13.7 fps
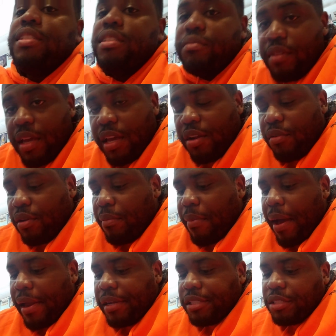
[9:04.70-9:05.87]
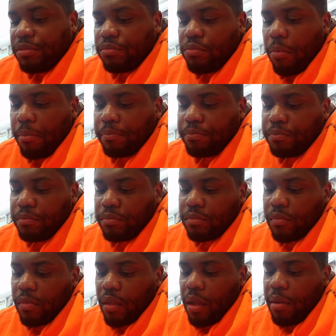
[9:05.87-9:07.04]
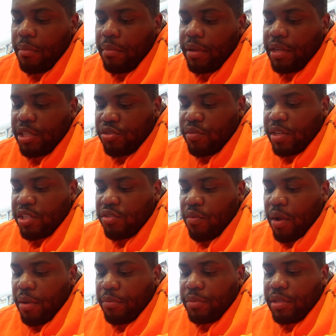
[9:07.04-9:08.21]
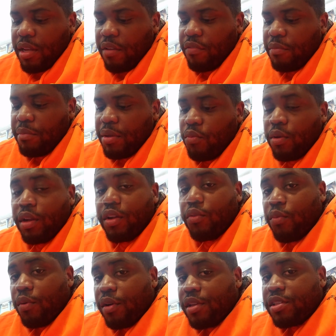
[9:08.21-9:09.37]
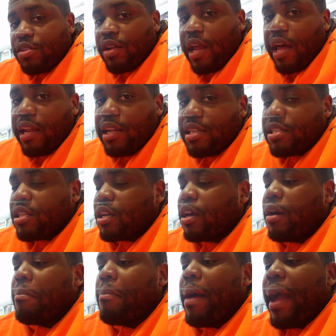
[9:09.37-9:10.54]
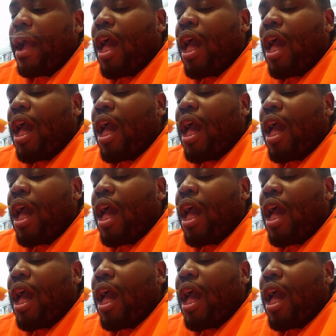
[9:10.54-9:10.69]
and head on up out of here. But this restaurant would definitely be one of the ones on our list to come back.